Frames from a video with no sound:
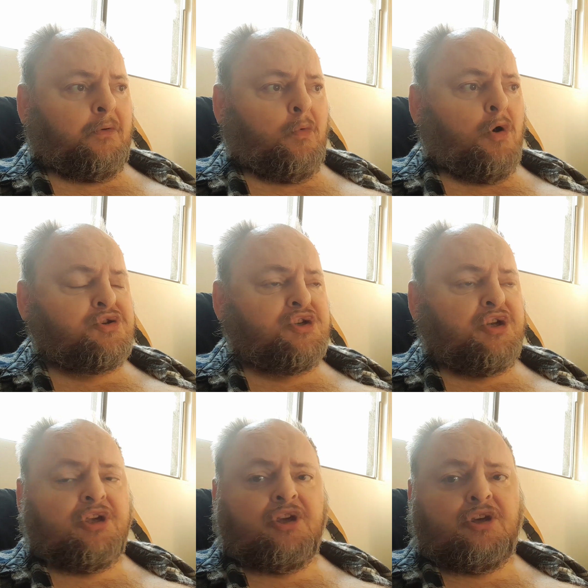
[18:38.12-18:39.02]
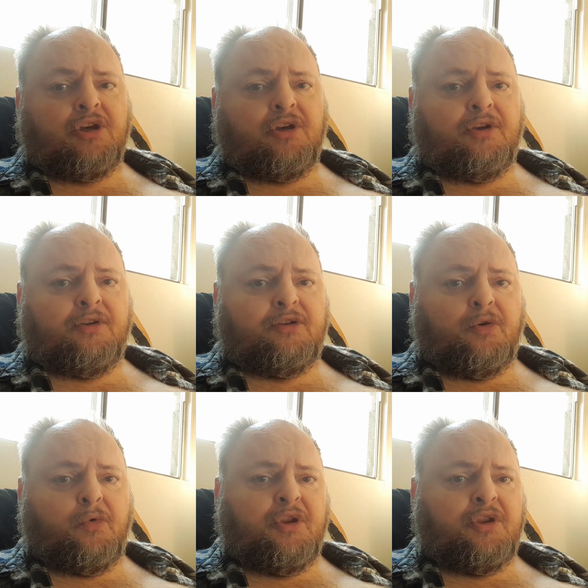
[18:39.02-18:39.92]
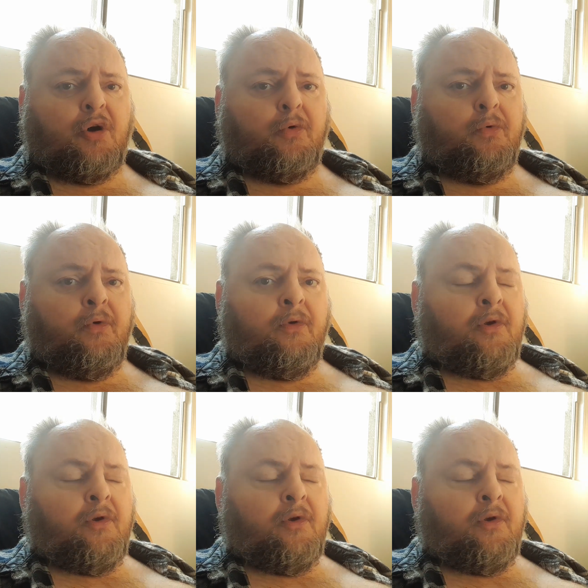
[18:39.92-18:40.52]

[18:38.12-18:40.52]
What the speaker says: watching the window,